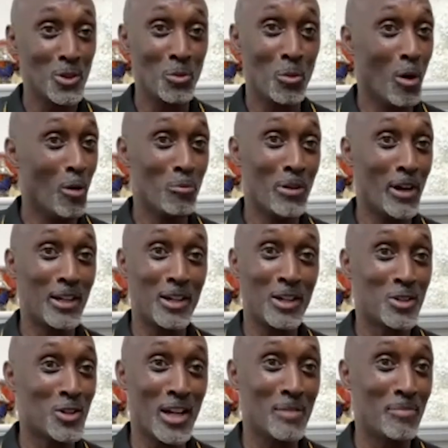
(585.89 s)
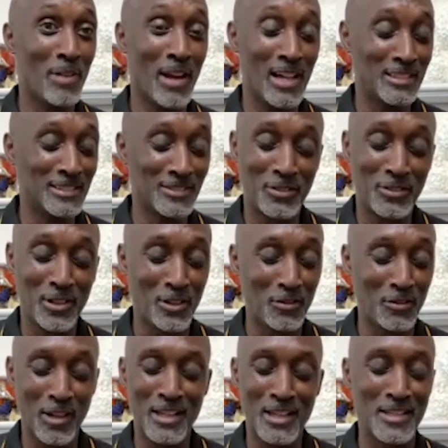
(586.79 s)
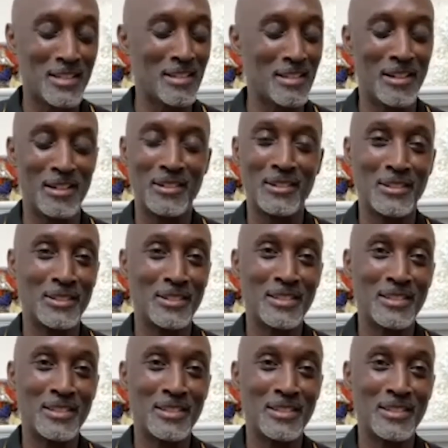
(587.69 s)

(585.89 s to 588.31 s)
You won't break your training pattern for your friends, no?